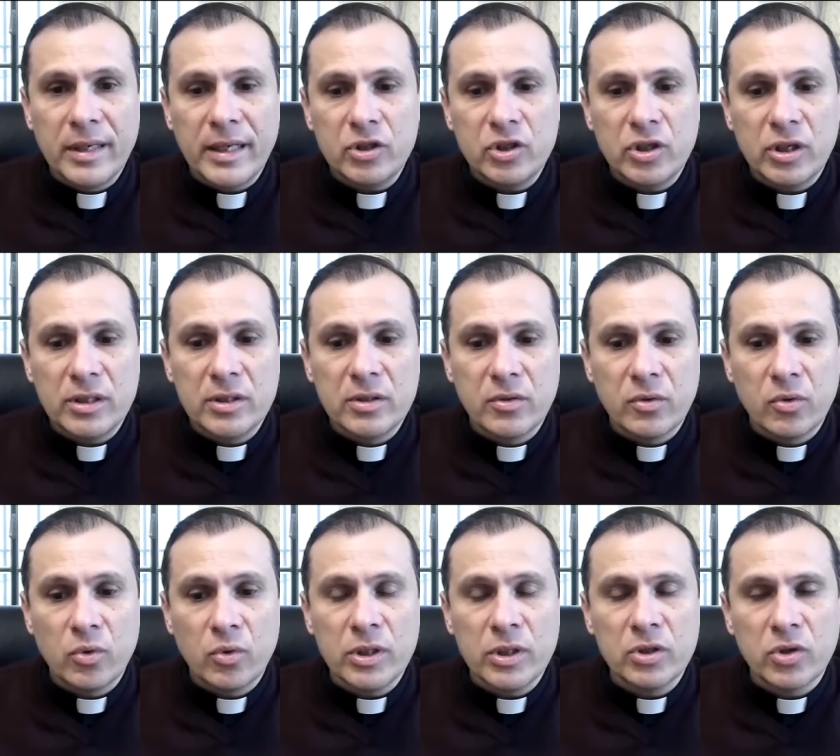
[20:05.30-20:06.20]
nations,
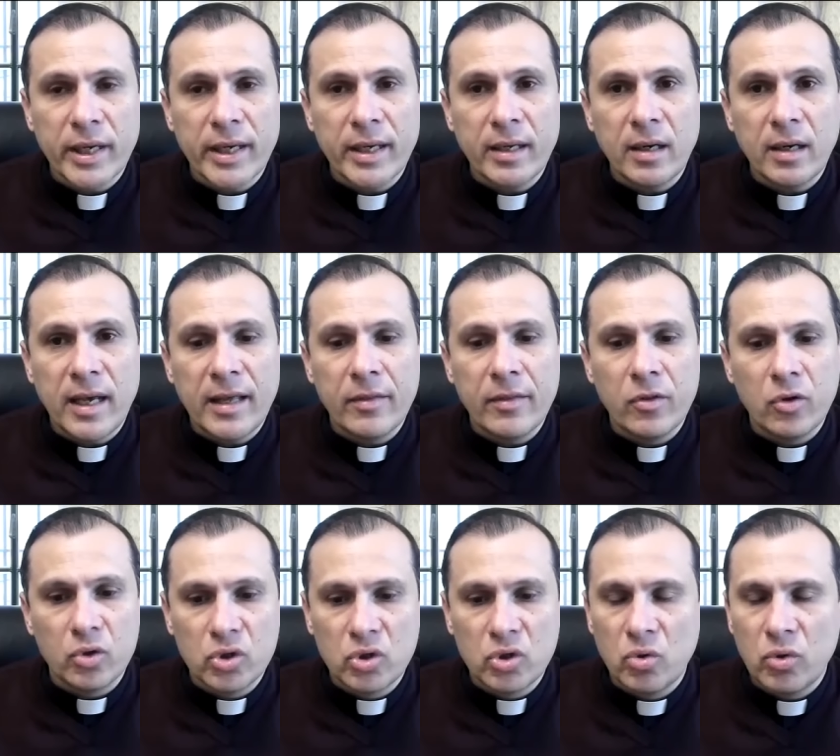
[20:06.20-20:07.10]
through Israel and
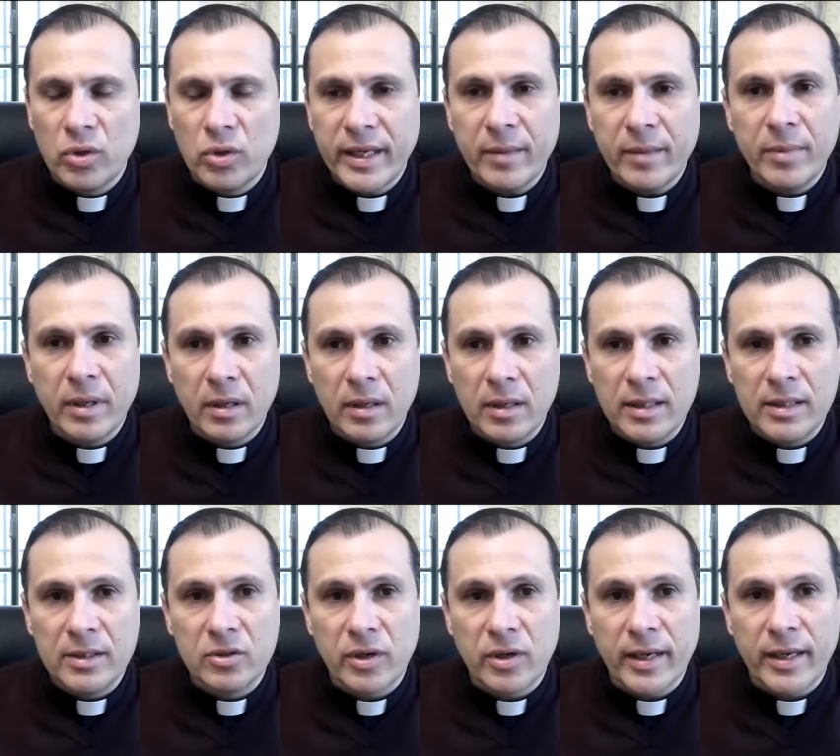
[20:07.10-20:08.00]
those who enable
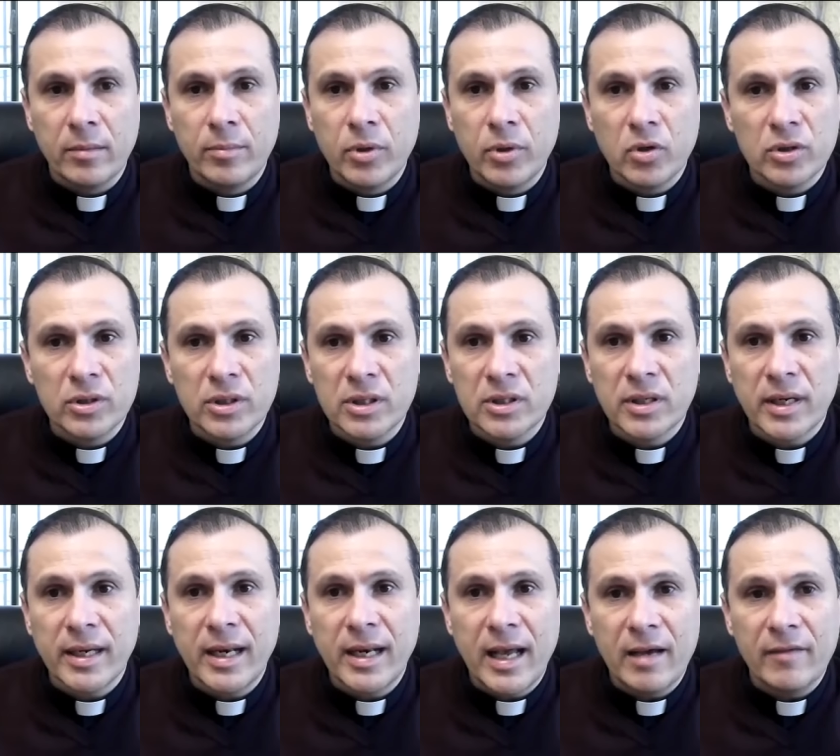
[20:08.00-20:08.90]
Israel, because
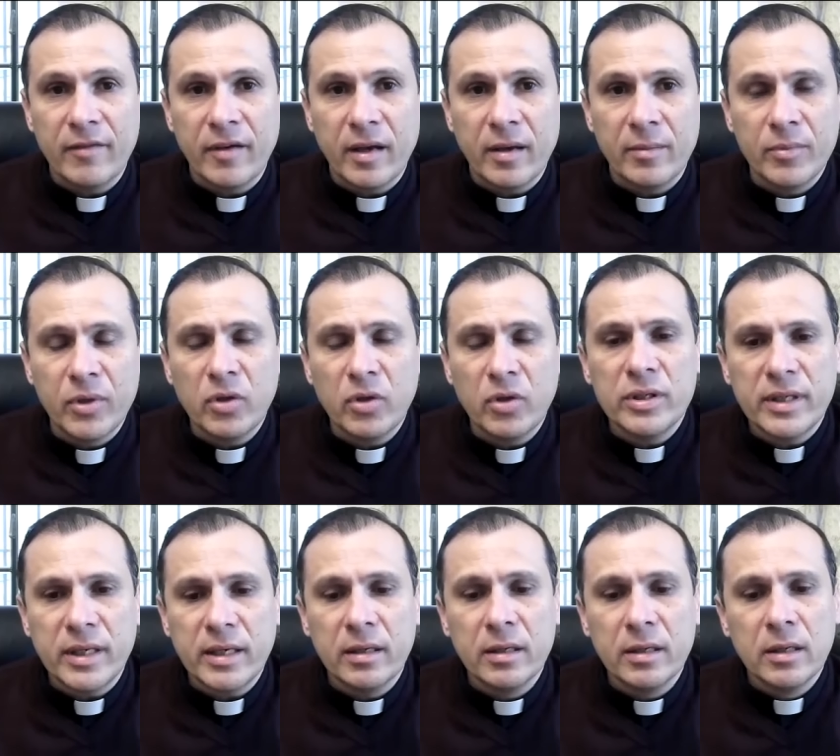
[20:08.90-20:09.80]
Israel have
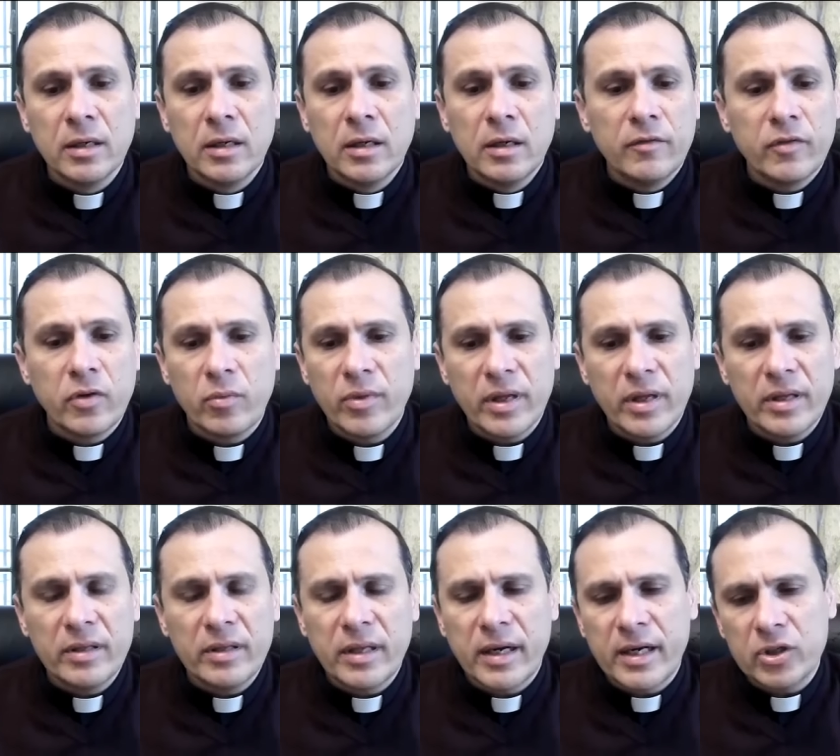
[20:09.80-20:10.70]
immunity from the
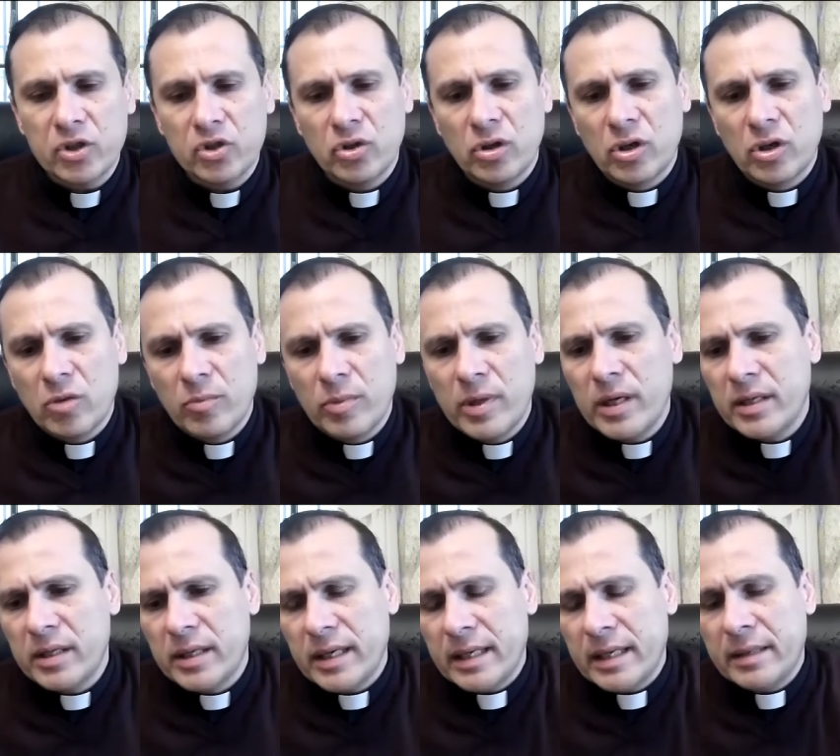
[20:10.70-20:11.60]
international
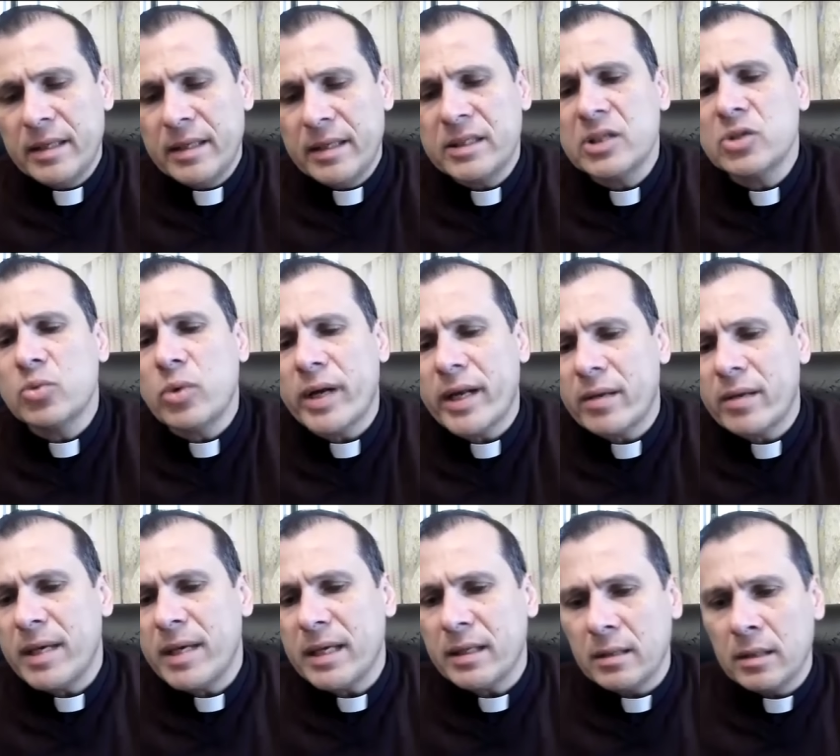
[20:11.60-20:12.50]
community. And this is what I
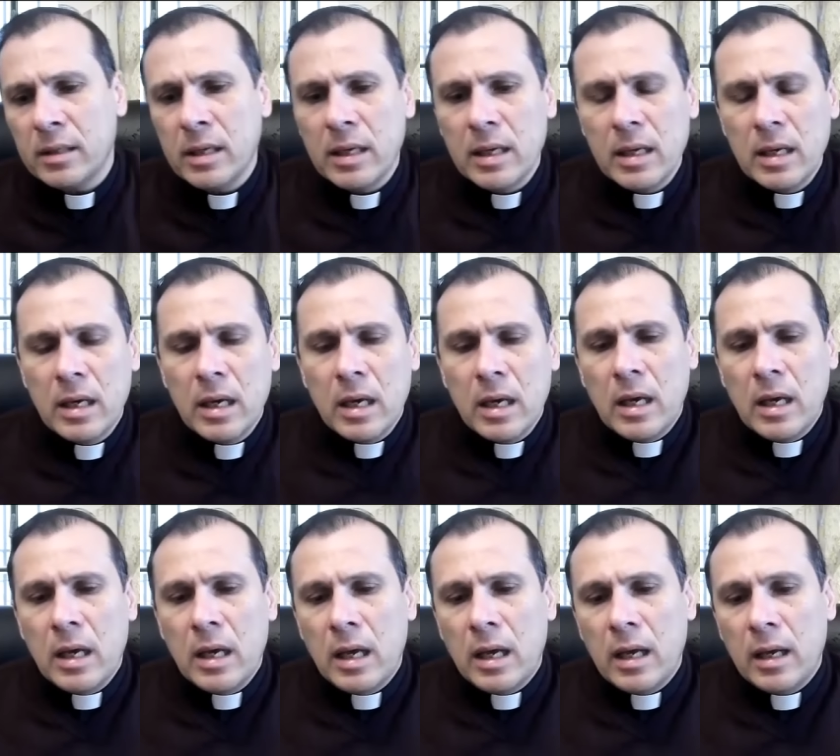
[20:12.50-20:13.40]
mean.
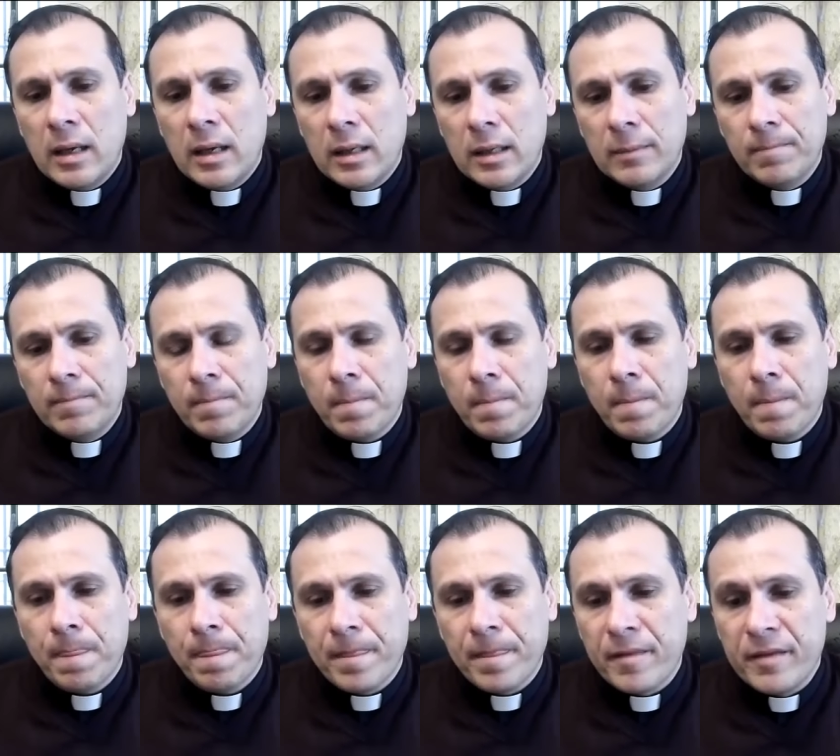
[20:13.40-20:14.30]
Um,
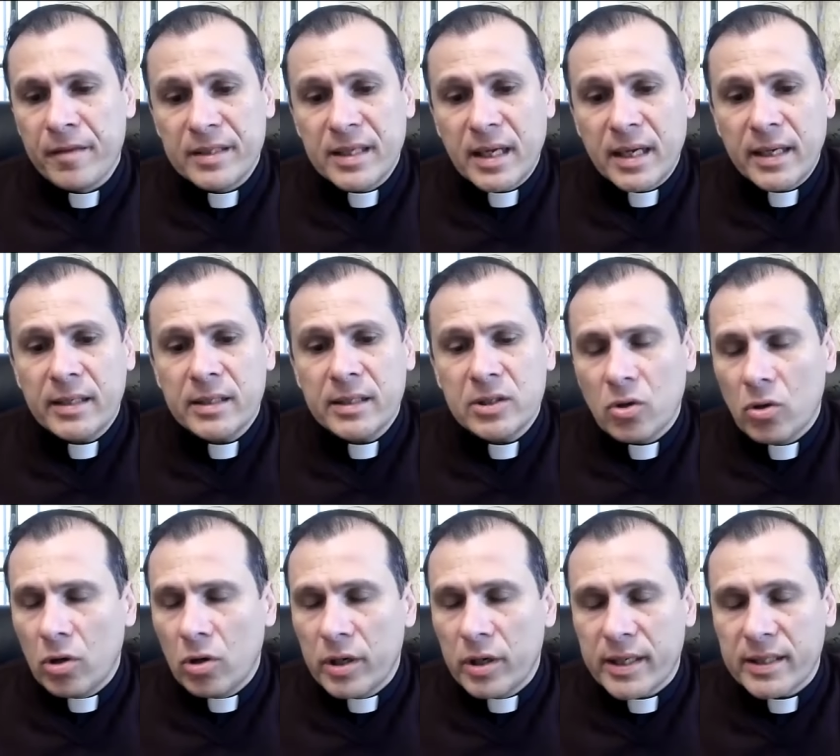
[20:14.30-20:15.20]
the Zionists
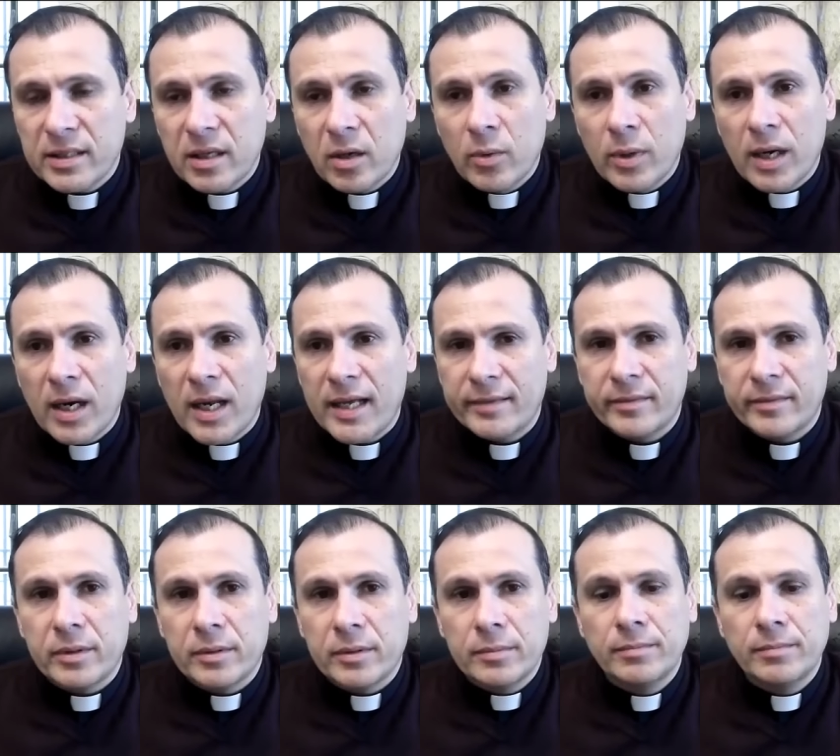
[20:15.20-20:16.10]
colonized our land.